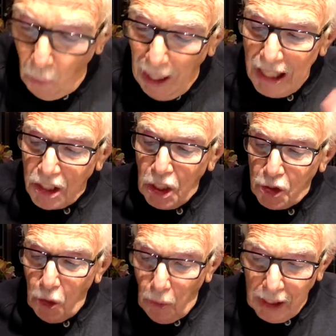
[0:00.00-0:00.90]
why does the
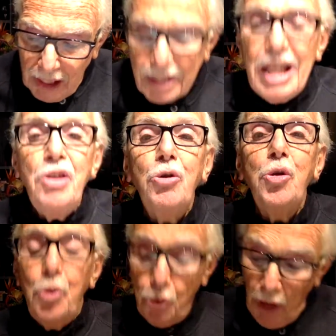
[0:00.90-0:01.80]
story continue
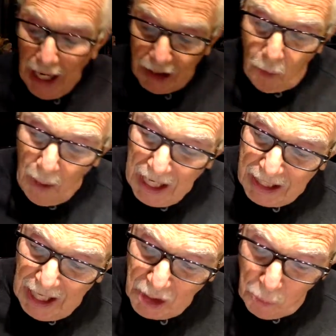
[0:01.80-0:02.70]
to attract the way it
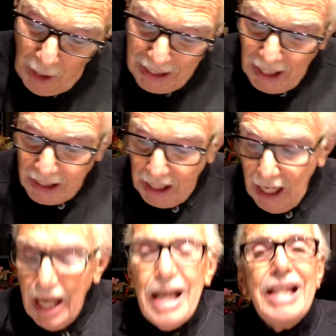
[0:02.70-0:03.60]
does? Why doesn't
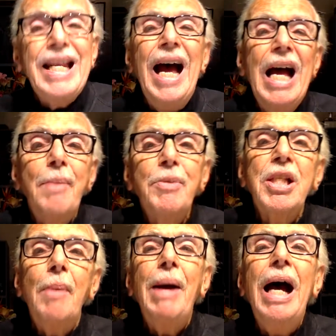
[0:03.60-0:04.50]
time
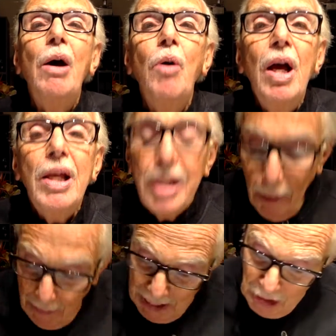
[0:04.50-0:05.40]
somehow
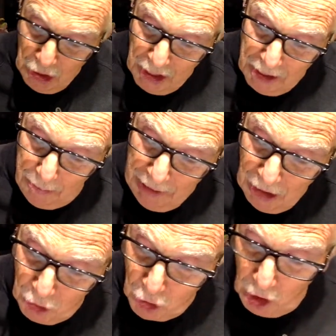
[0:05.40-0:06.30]
diminish its
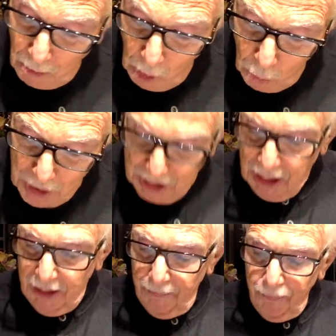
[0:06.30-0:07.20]
appeal? Shlomo
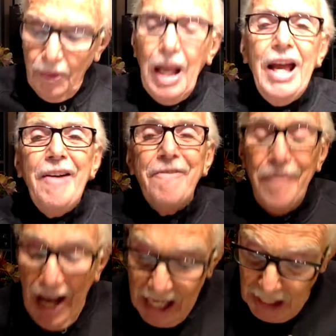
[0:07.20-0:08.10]
Riskin
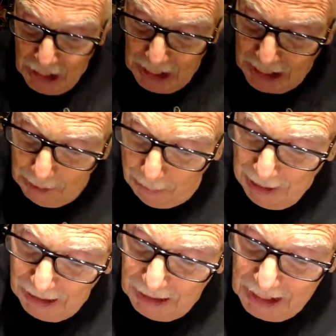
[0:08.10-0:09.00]
finds its
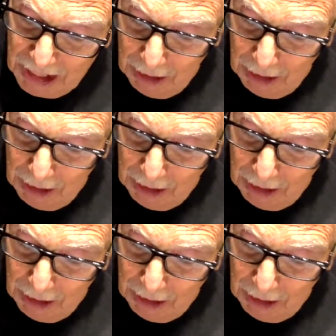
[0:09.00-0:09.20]
appeal in its